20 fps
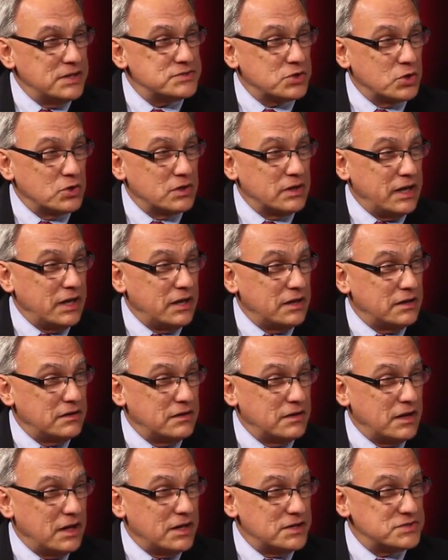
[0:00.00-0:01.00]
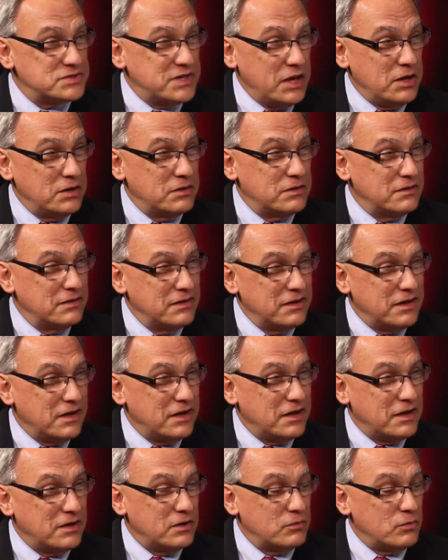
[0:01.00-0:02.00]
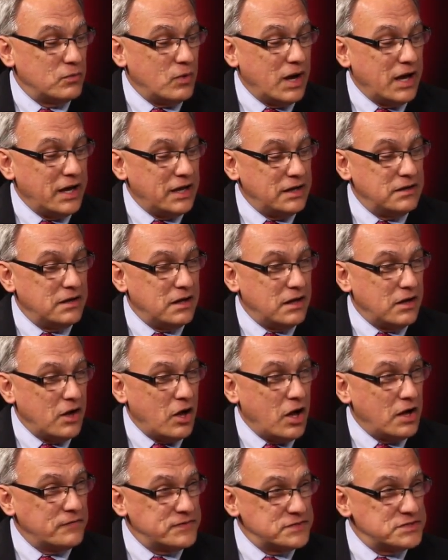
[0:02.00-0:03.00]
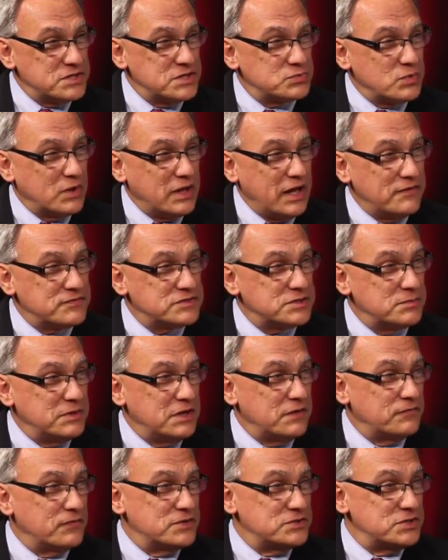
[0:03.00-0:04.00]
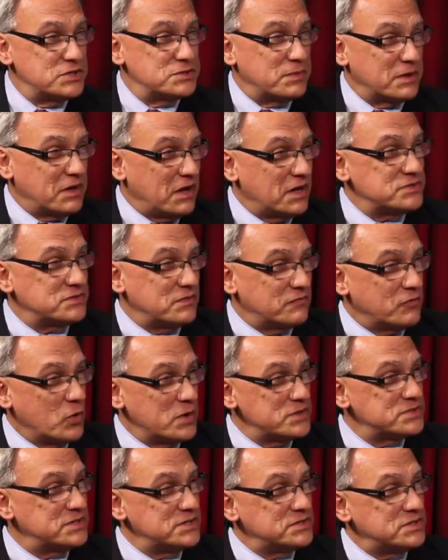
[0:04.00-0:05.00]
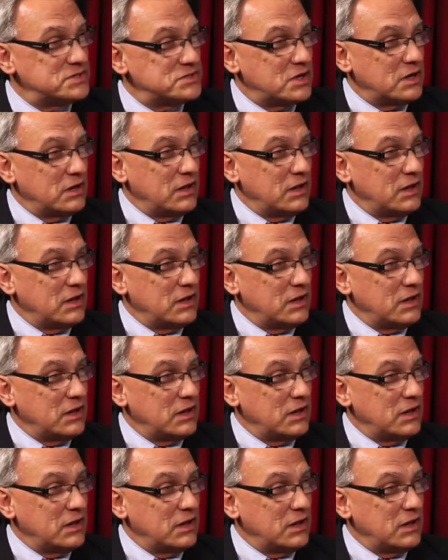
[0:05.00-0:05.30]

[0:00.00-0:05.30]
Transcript: Certainly in state-wide offices will have some differences because, of course, this is an